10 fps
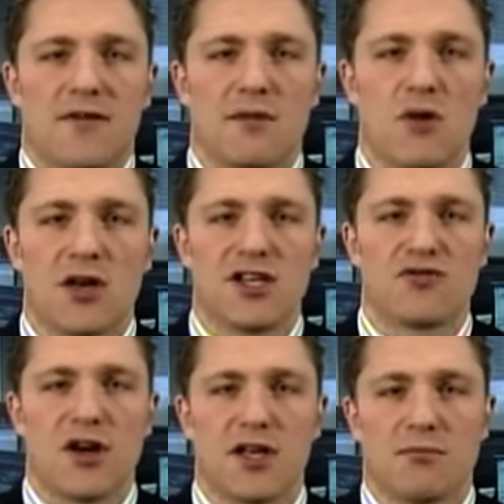Uh, so I
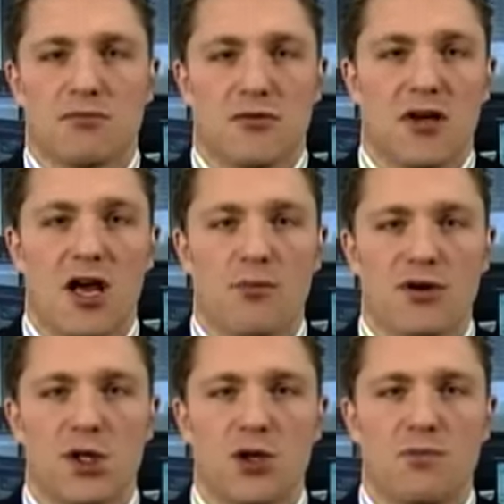think the market's running a
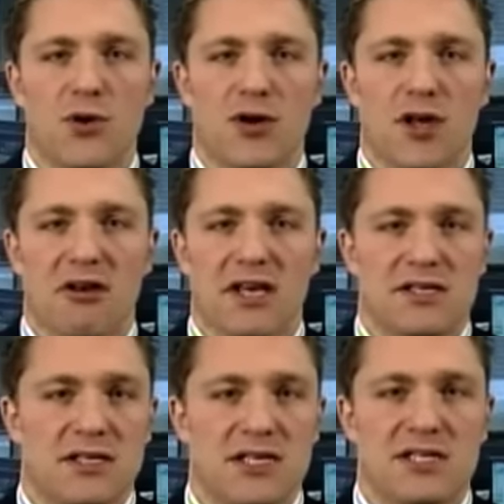you know, pretty short
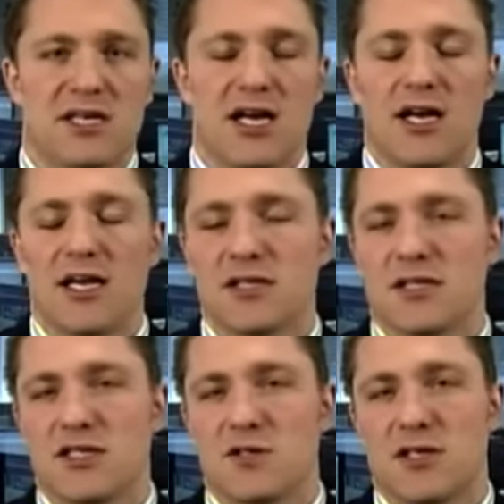book going into this,
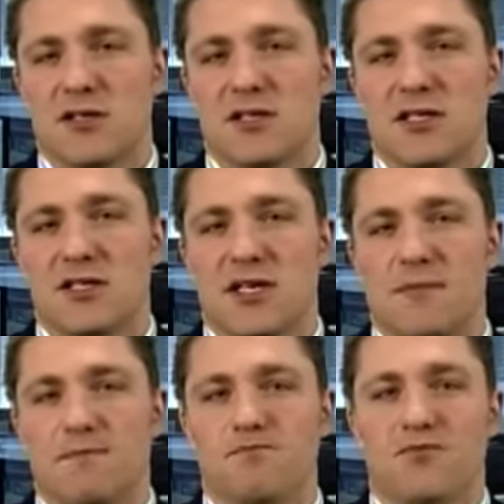uh, into this,
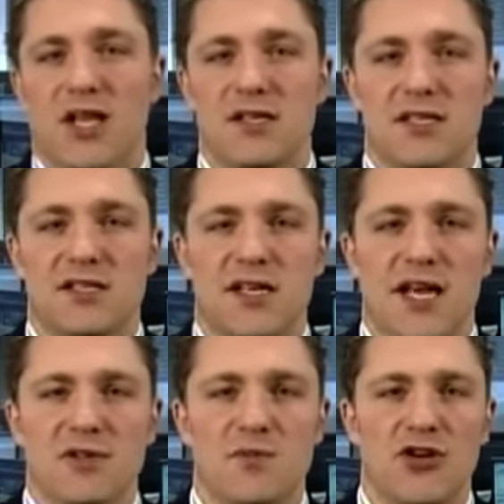into this, um,
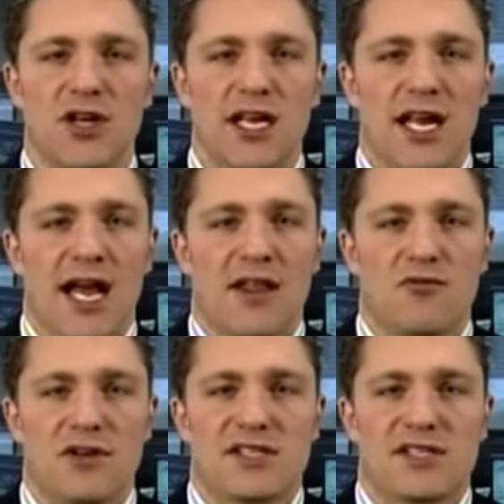into this announcement.